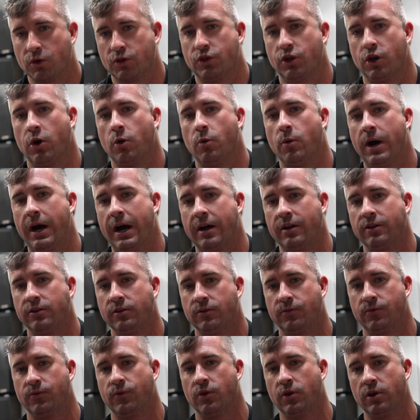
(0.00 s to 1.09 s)
toe out in the
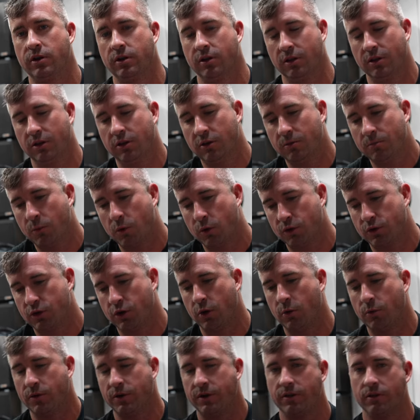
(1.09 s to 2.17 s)
front and a little more
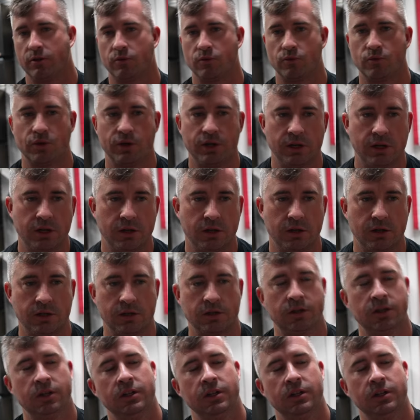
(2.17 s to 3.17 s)
toe in the rear, and